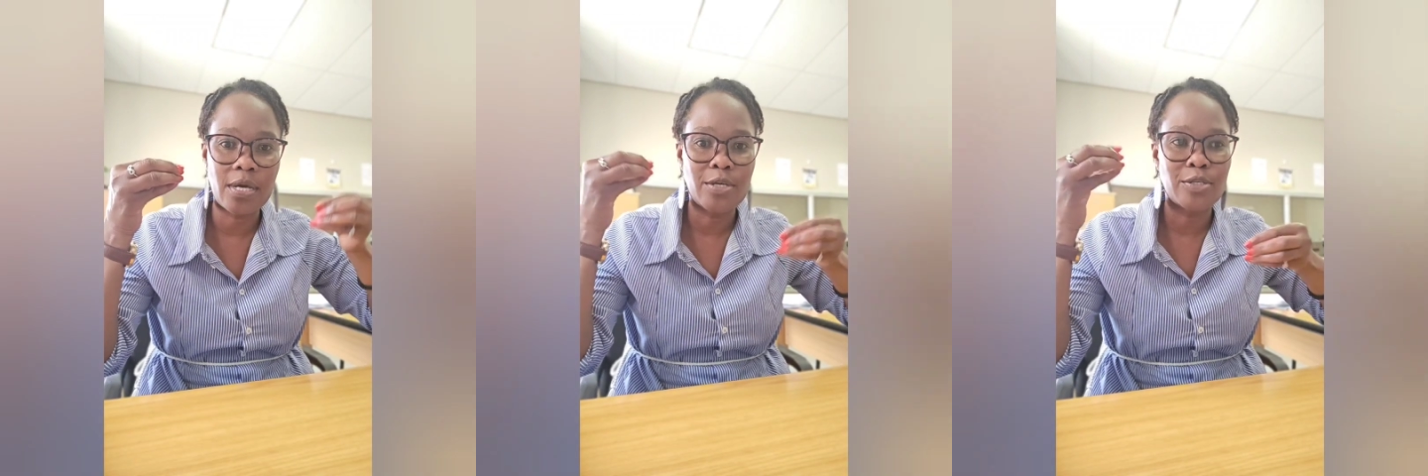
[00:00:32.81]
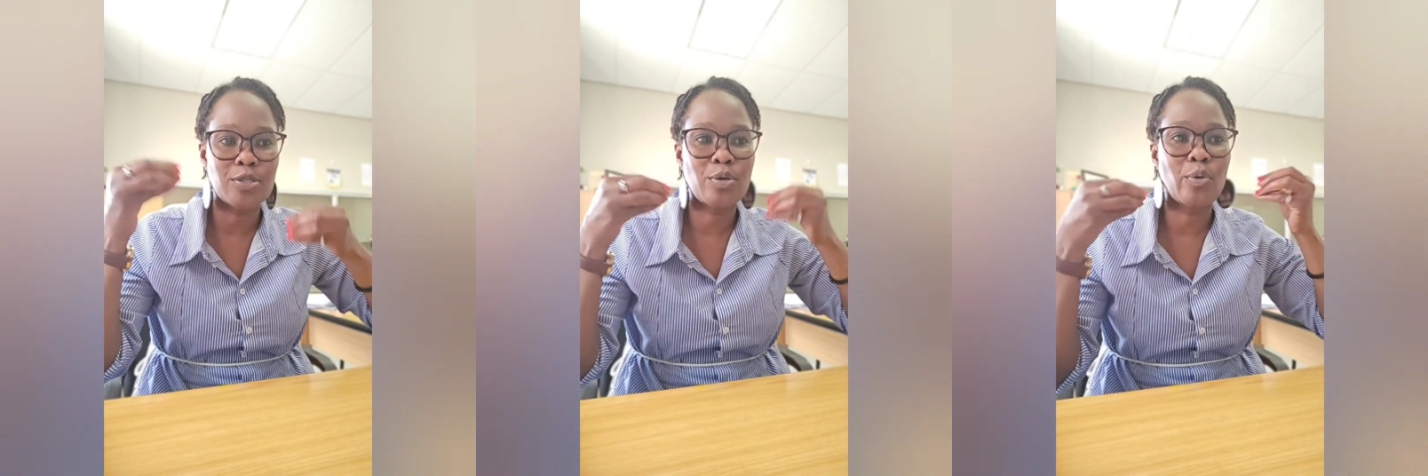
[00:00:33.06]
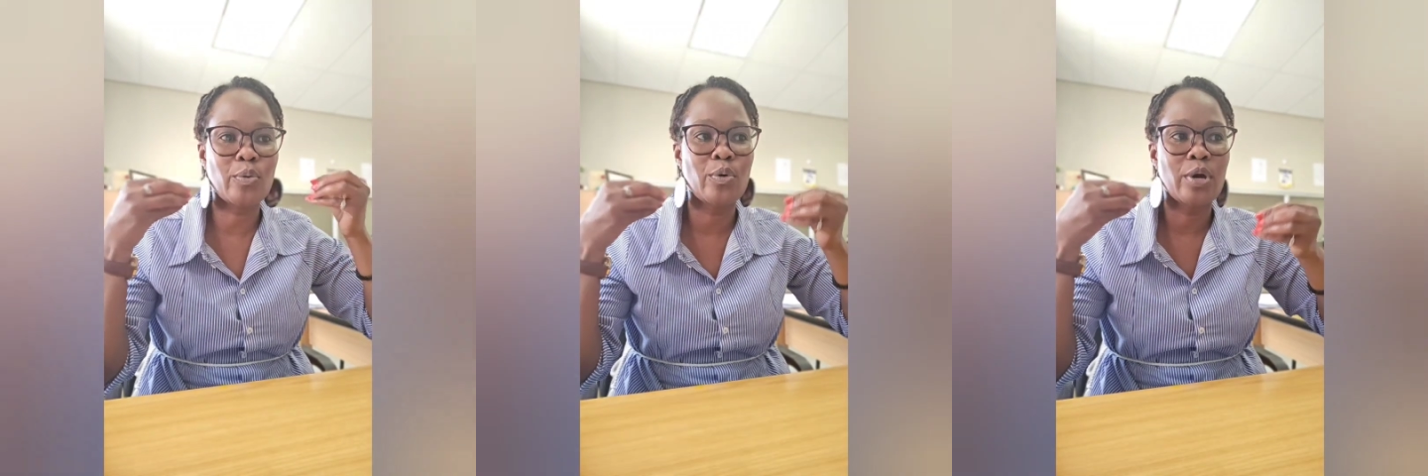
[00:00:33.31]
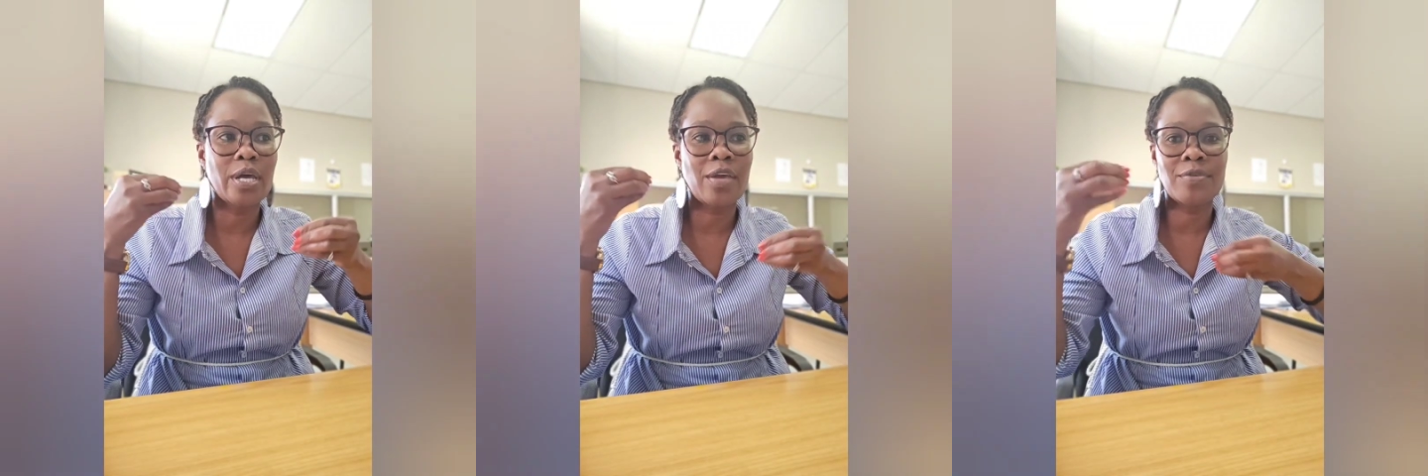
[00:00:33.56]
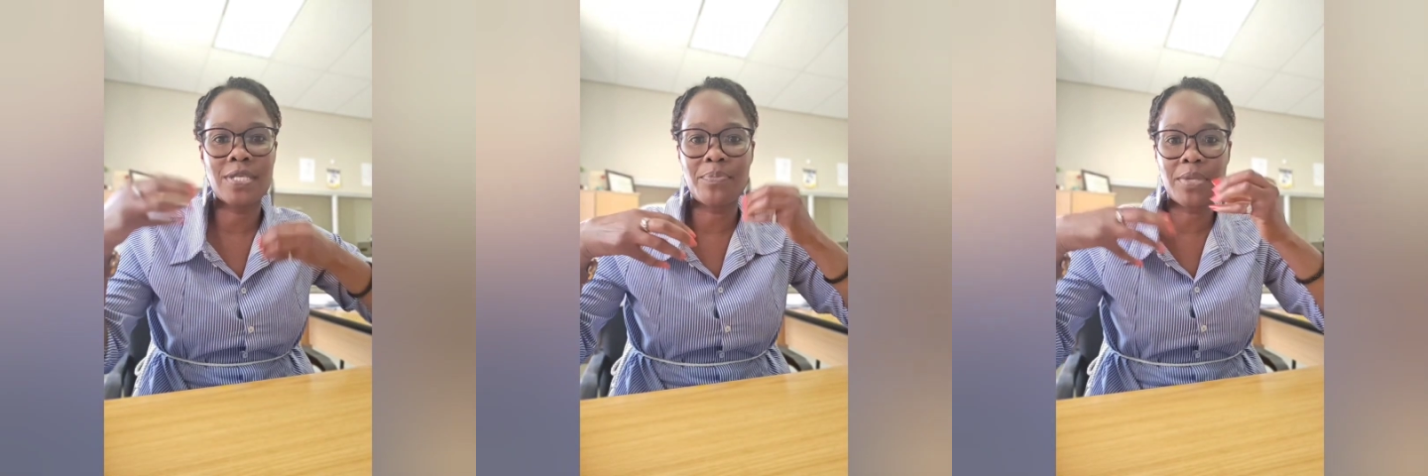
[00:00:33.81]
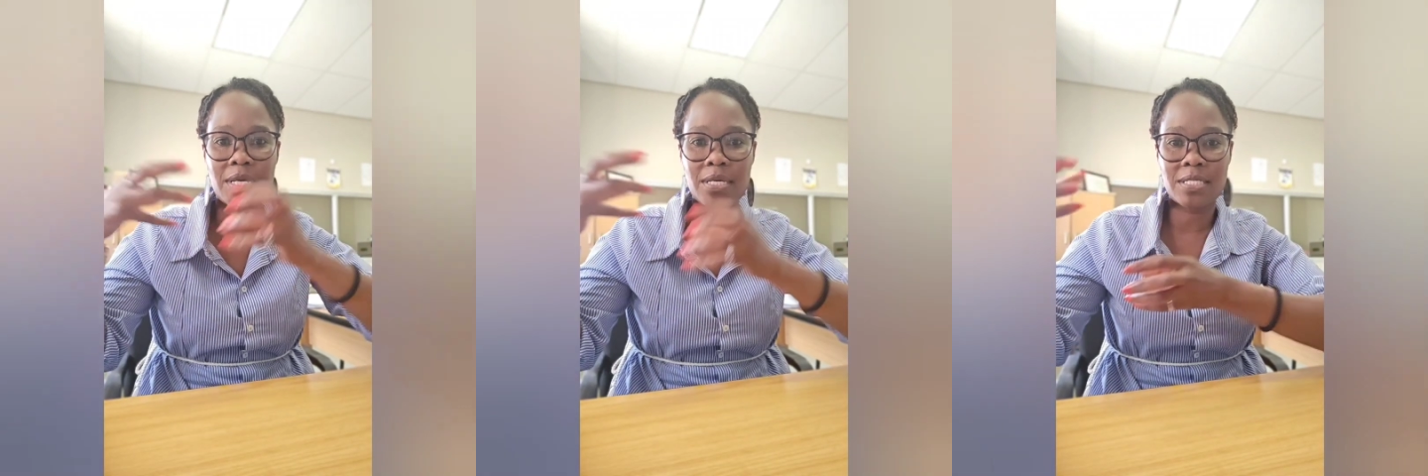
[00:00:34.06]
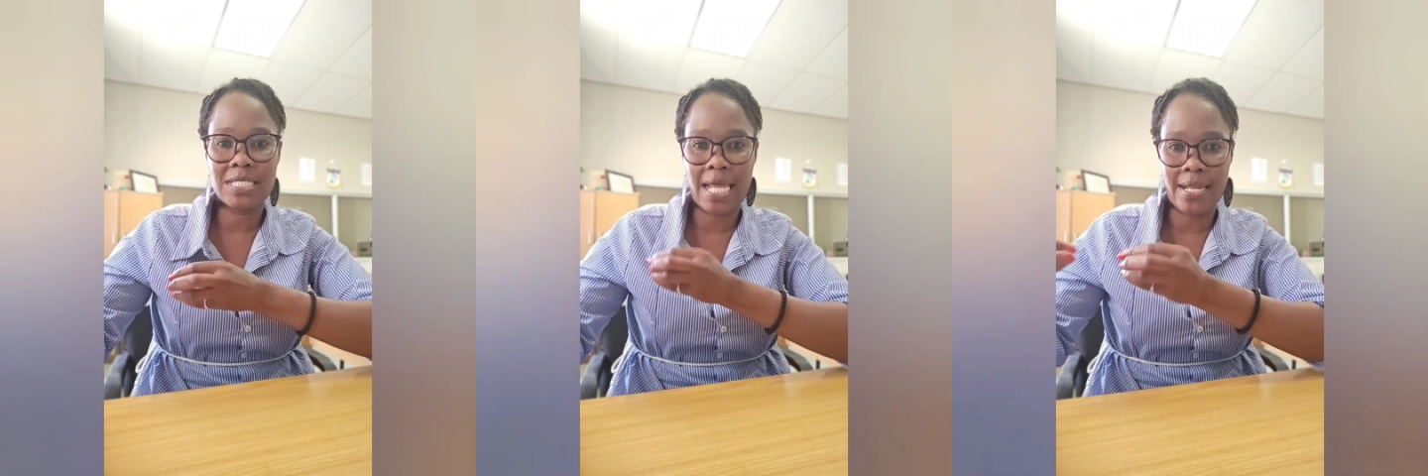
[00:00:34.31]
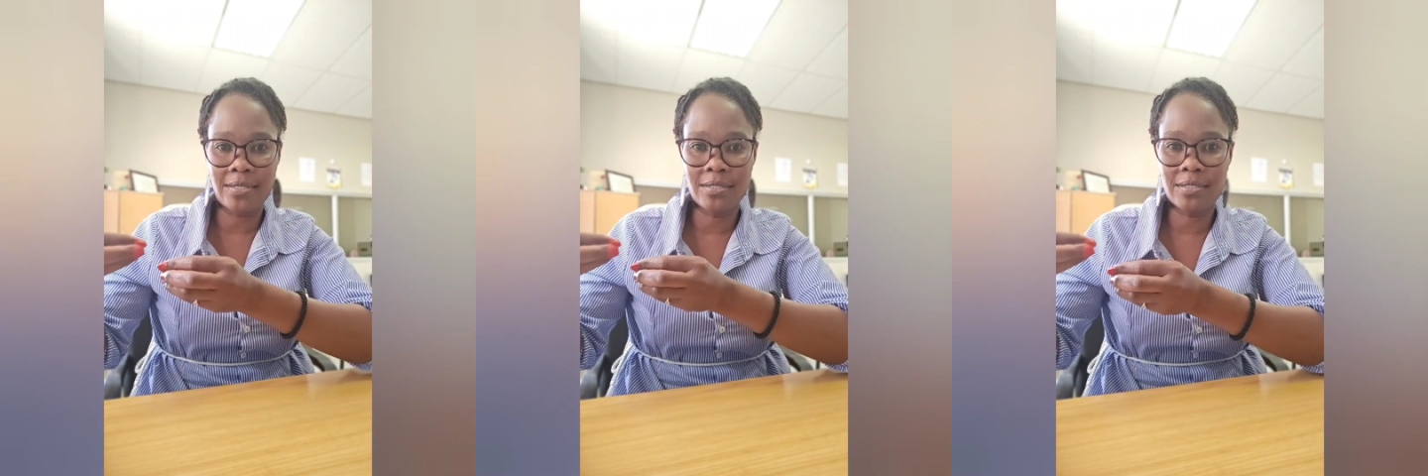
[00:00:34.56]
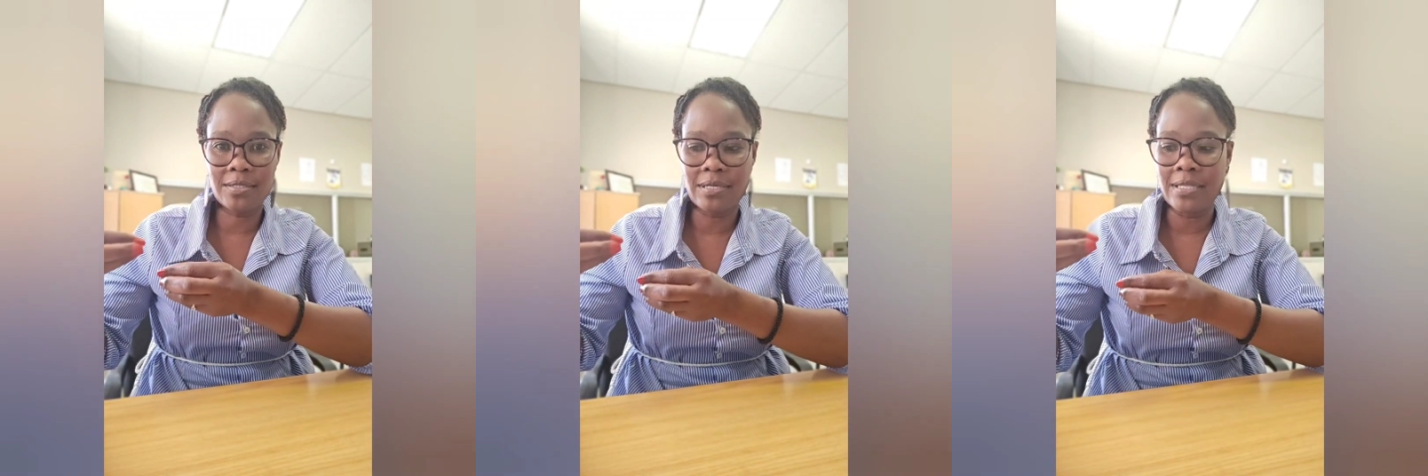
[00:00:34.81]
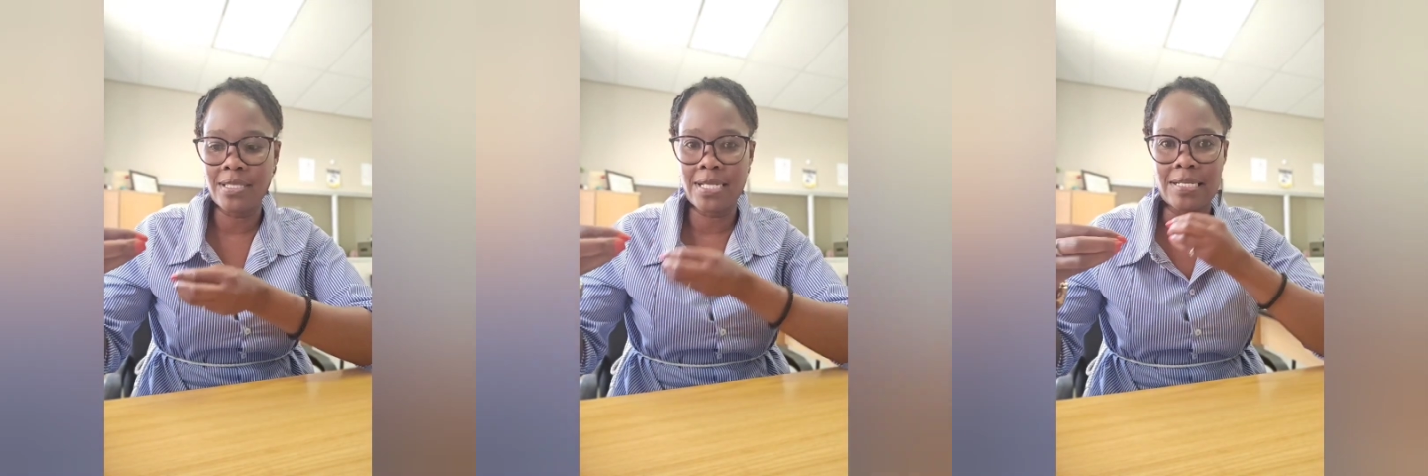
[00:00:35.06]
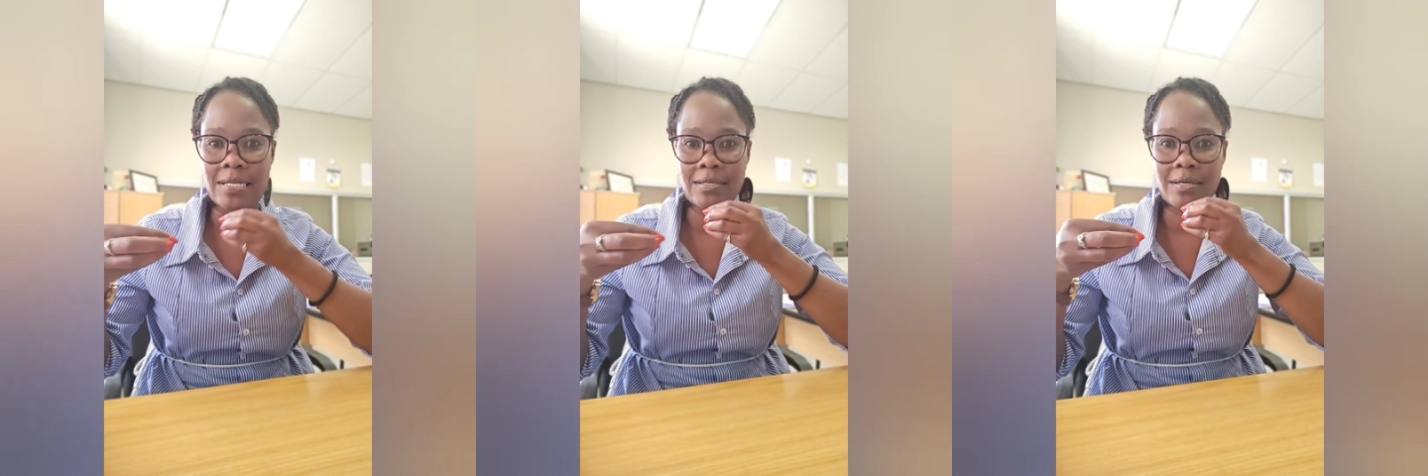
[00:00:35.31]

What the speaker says: So if something is done, then